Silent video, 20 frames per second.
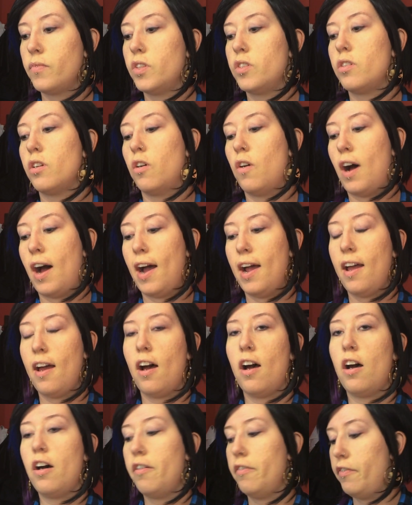So I
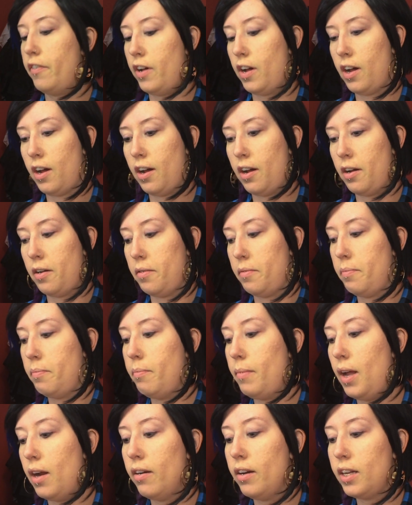have a
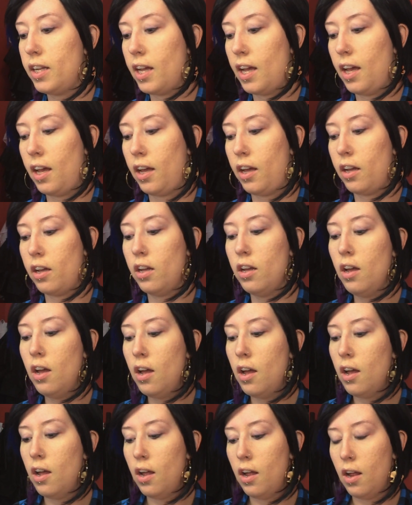Mary Kay
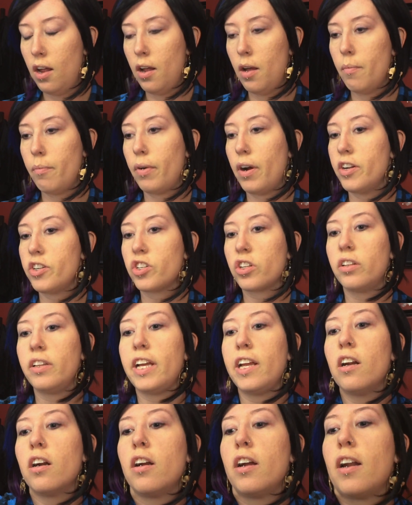brush
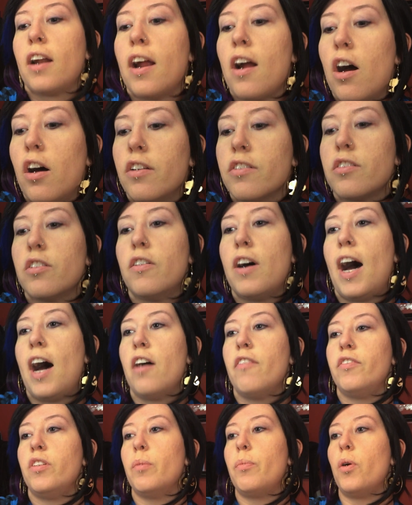cleaner and I also
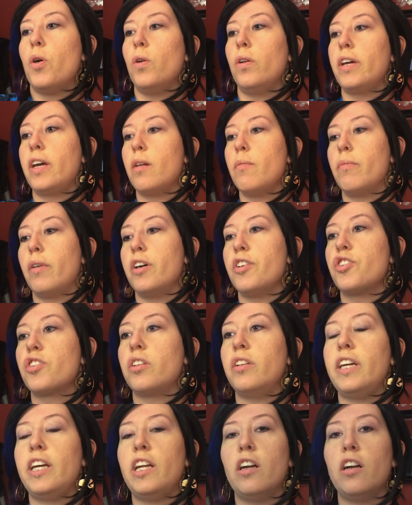have Napoleon brush
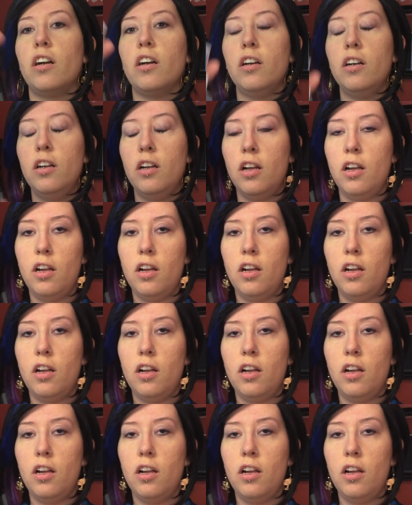cleaner.